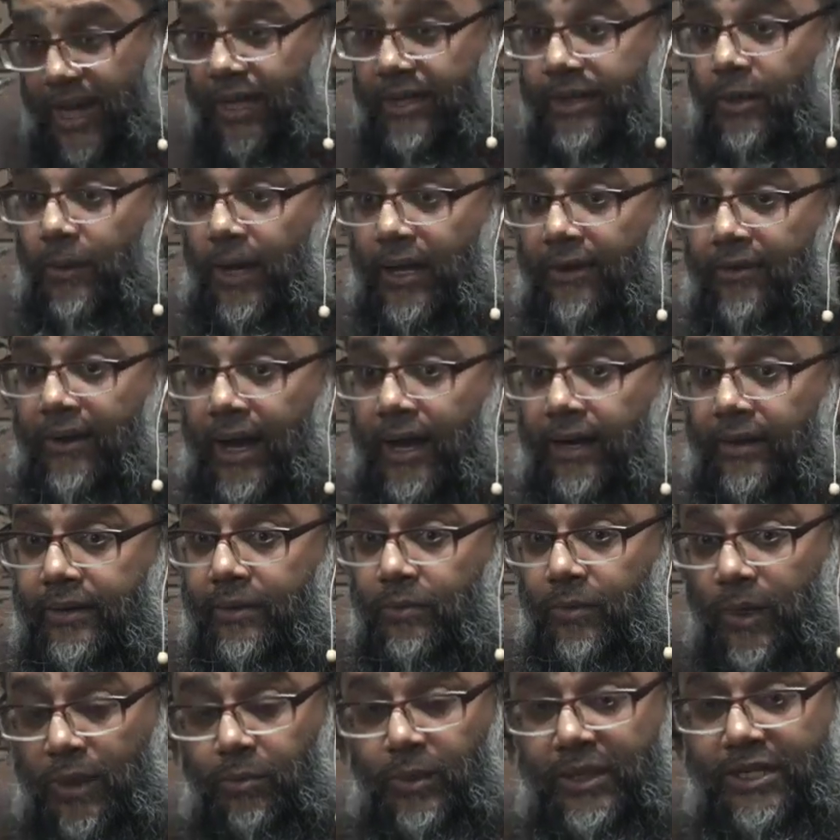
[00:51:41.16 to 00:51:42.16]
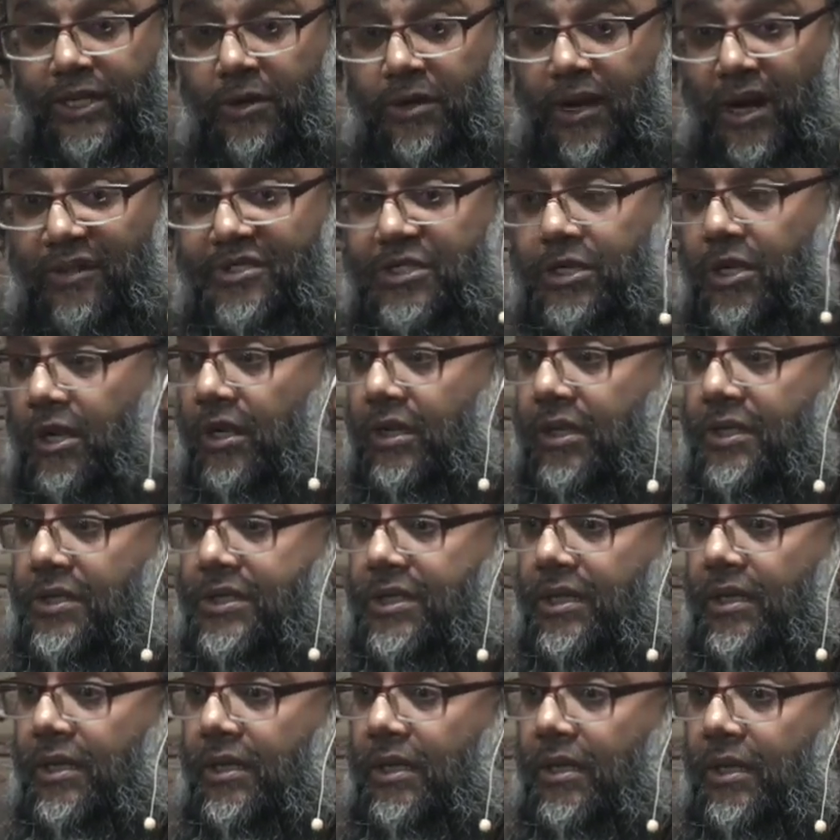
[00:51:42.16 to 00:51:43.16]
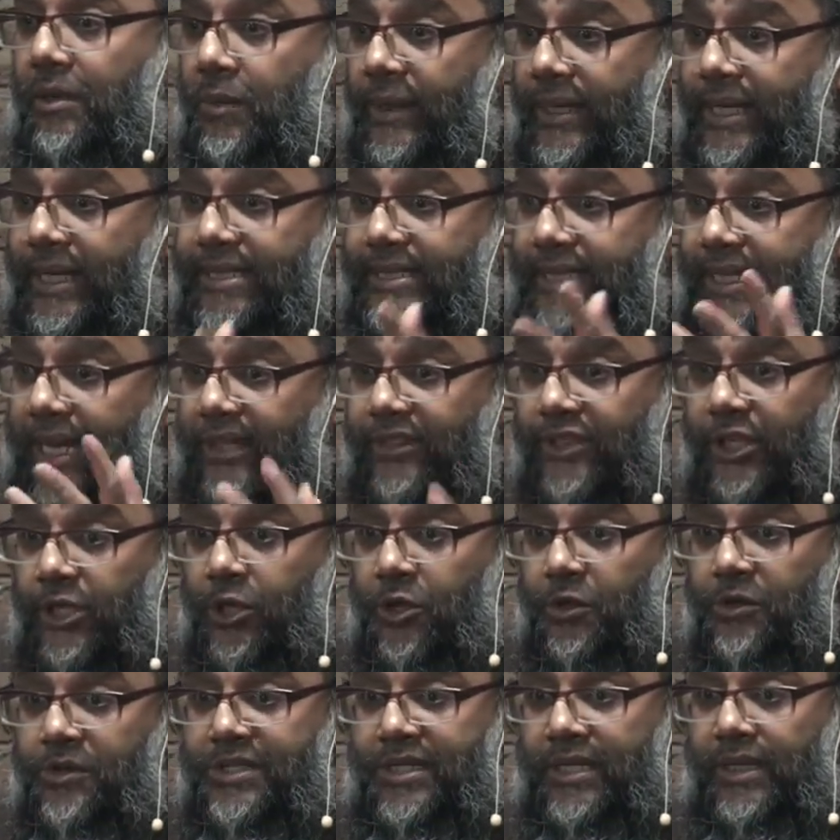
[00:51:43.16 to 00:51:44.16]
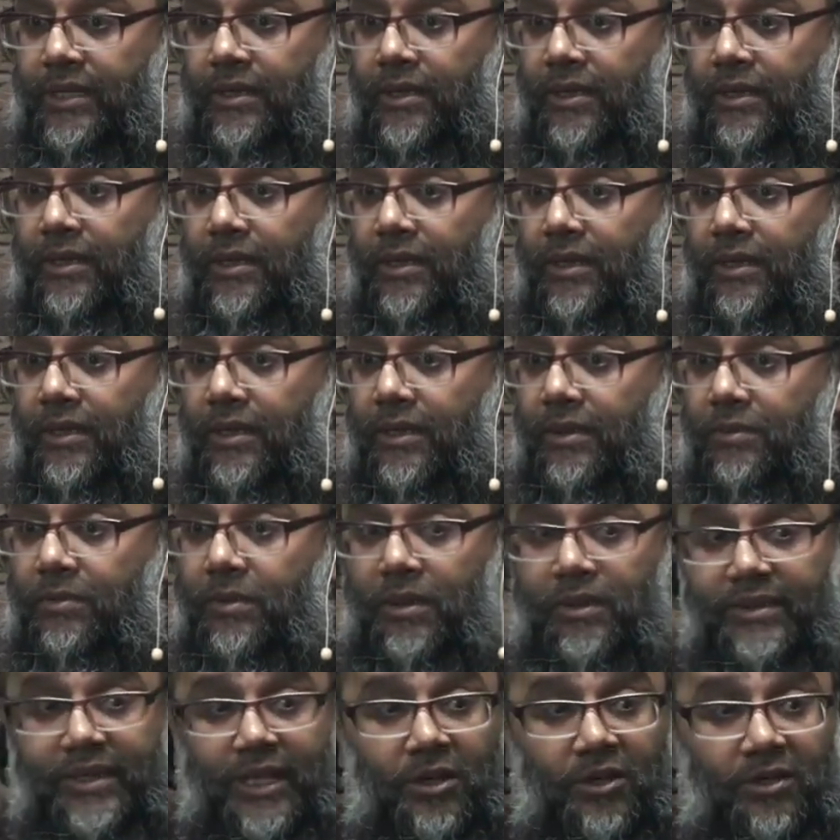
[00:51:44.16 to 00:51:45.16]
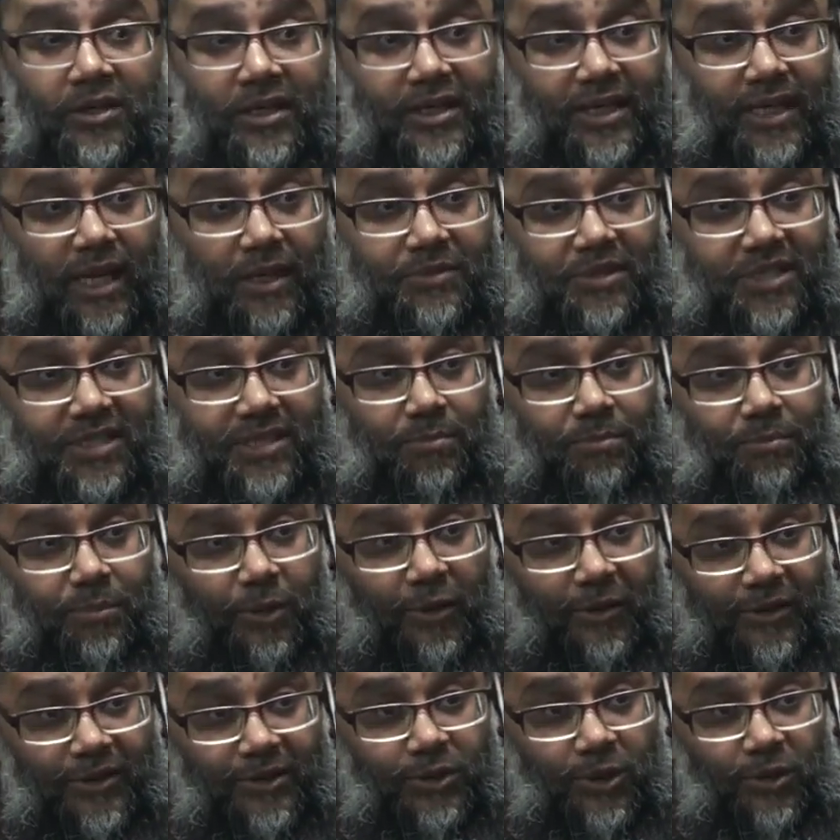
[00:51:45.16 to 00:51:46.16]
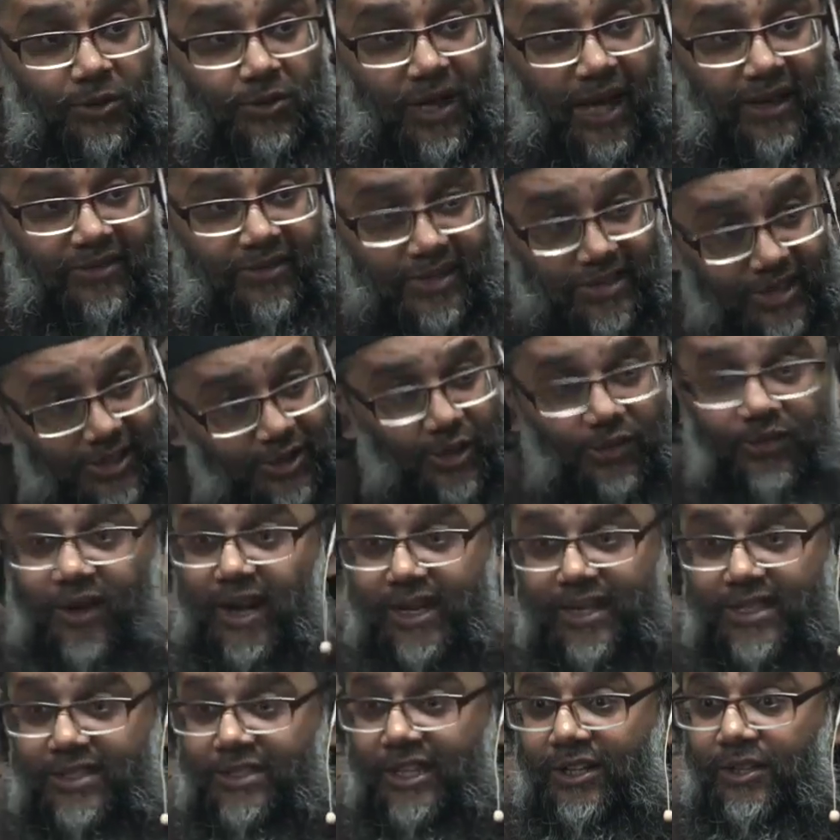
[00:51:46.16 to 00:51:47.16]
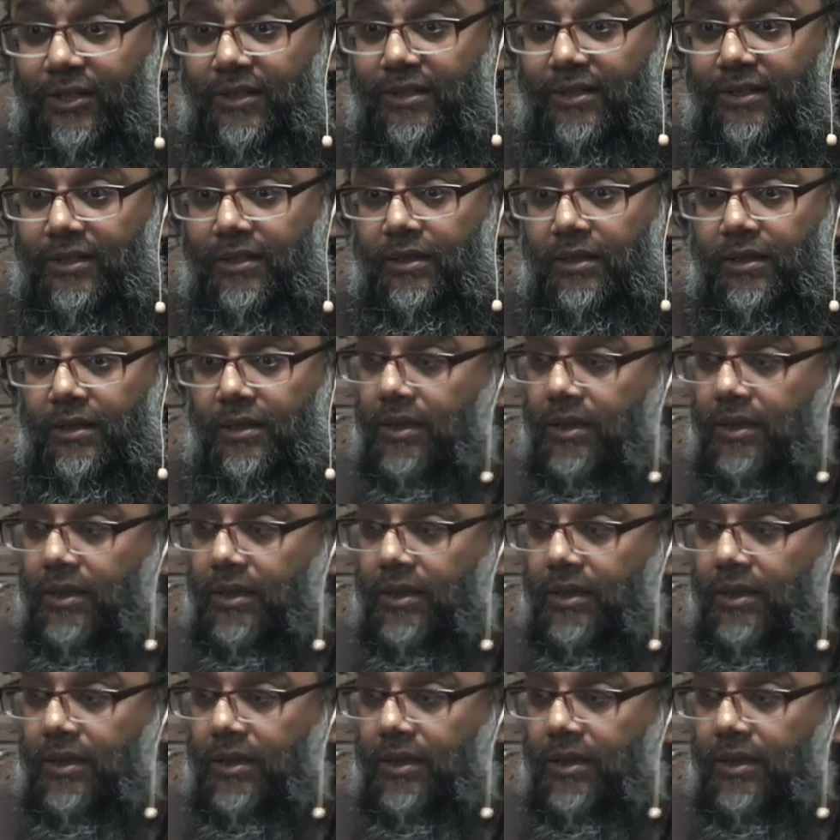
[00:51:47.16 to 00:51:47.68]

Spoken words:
the other way around, when we don't have scholars, we need to get the youths in. Well, they're not going to come to some boring talk like this, and you're right, they're not.